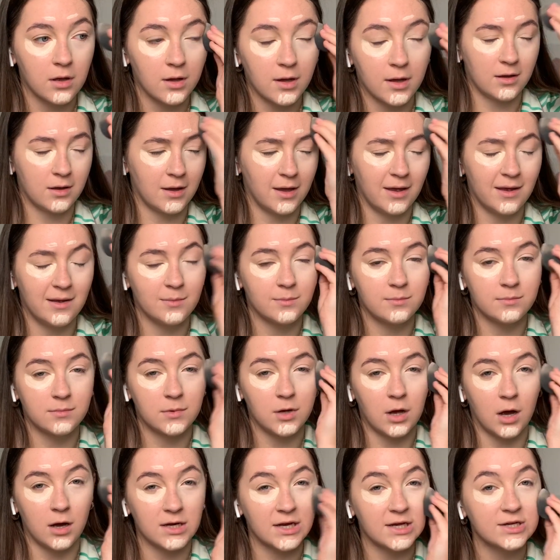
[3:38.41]
Kim
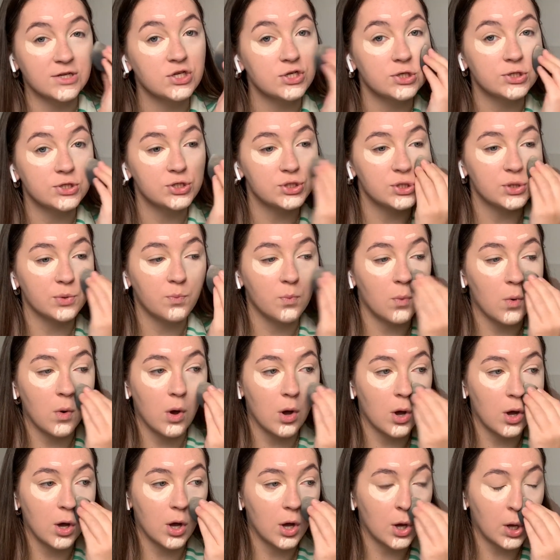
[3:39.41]
Kardashian's done
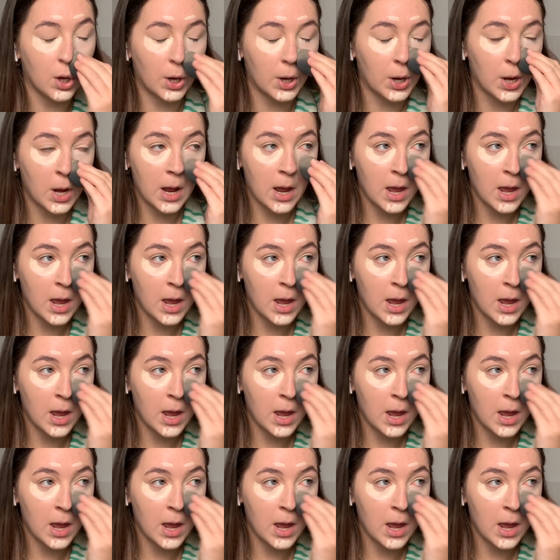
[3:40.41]
one,